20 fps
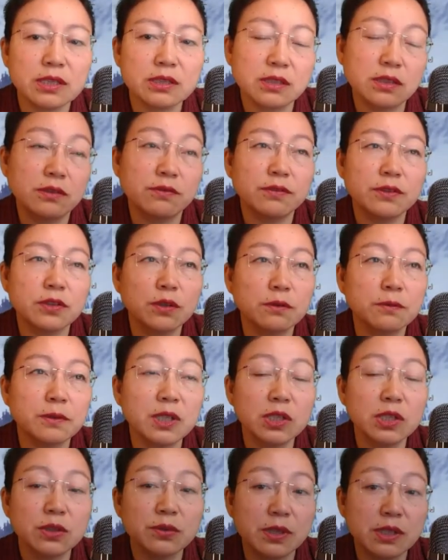If your
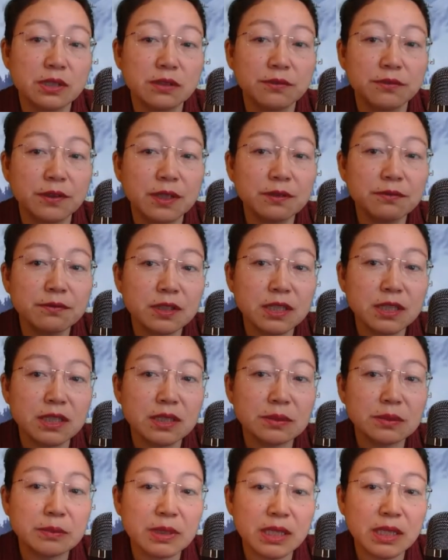video is 50
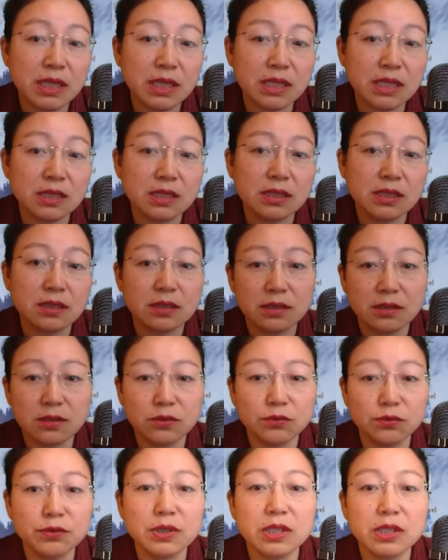minutes, you
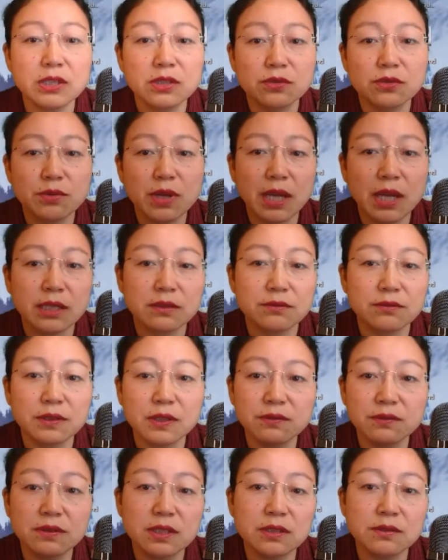extract
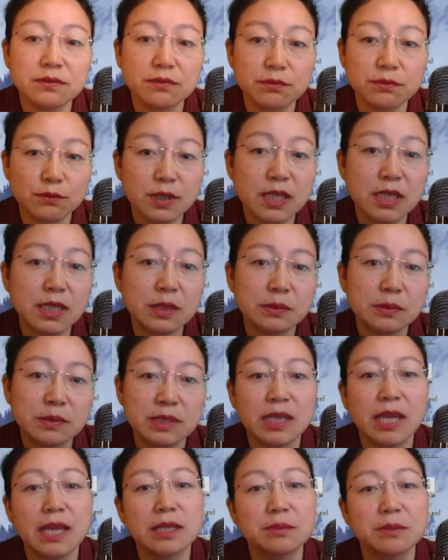50 frames.
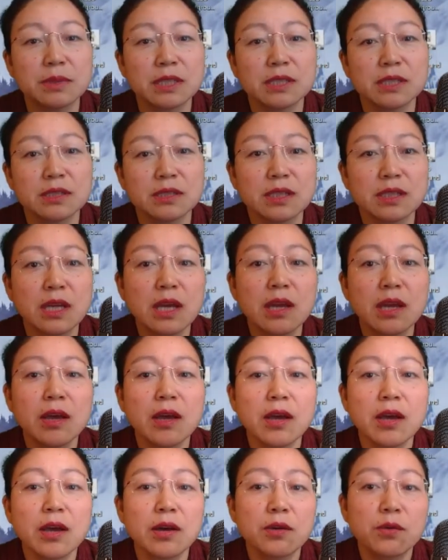That means
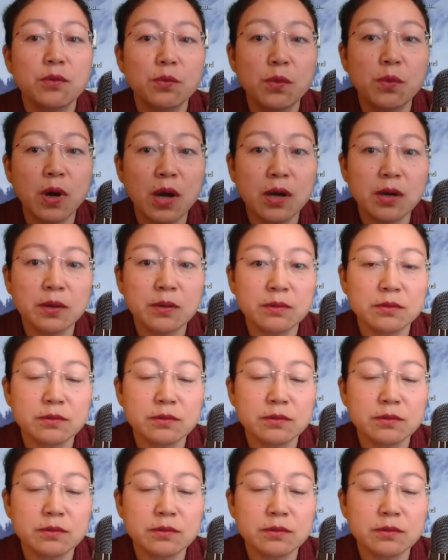1